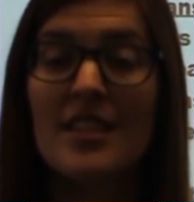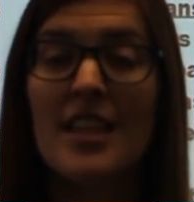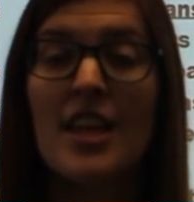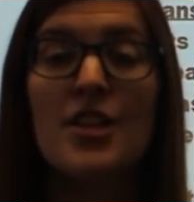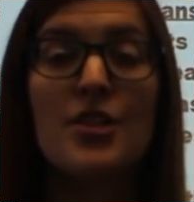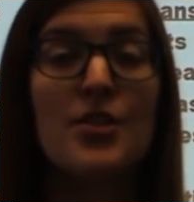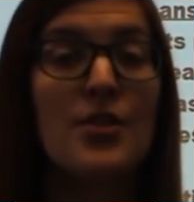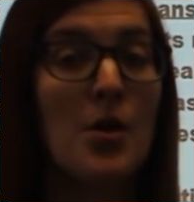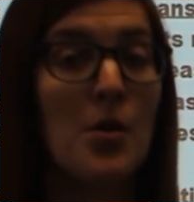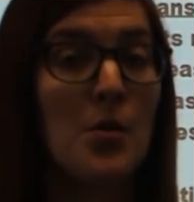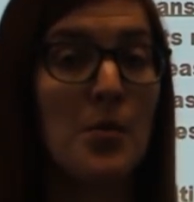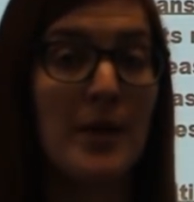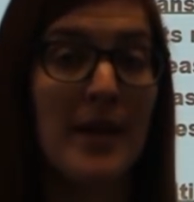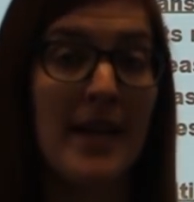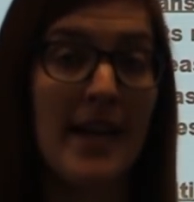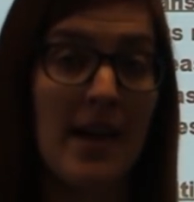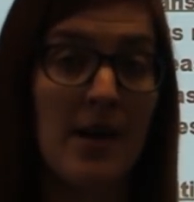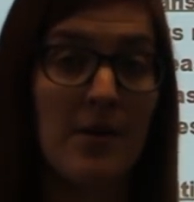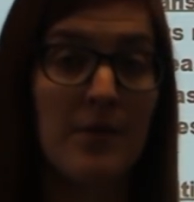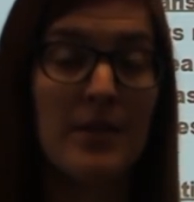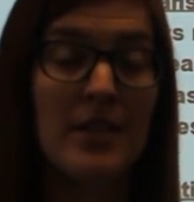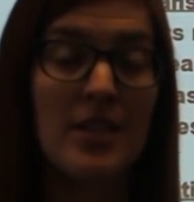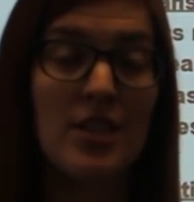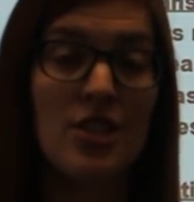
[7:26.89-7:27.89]
that don't
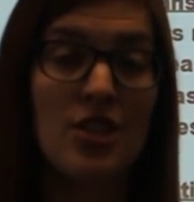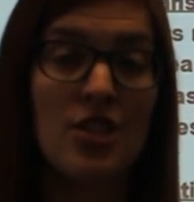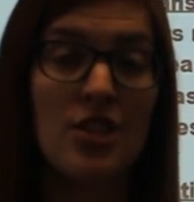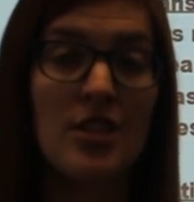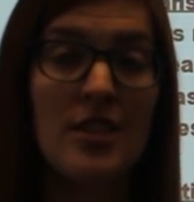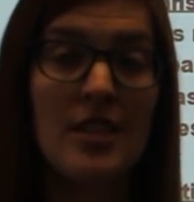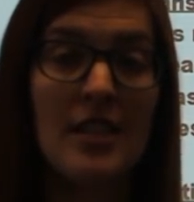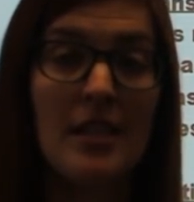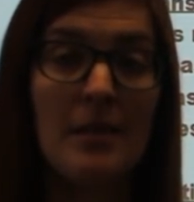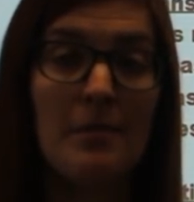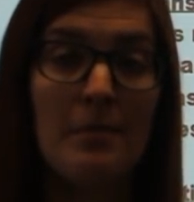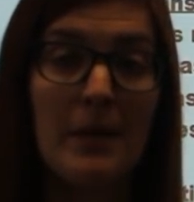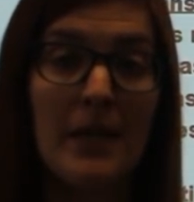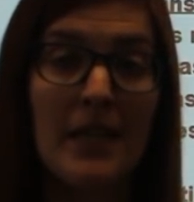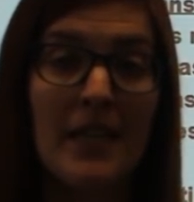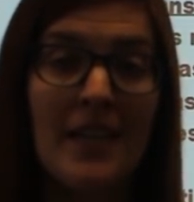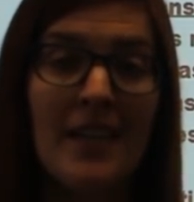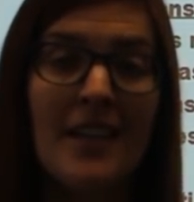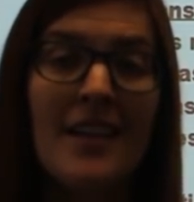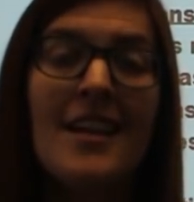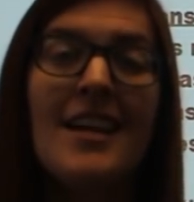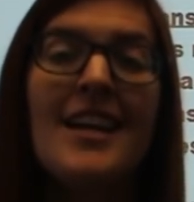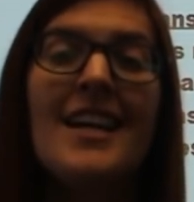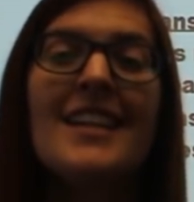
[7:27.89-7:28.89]
count in
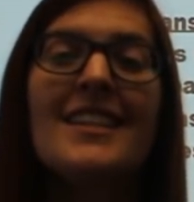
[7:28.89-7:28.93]
GDP,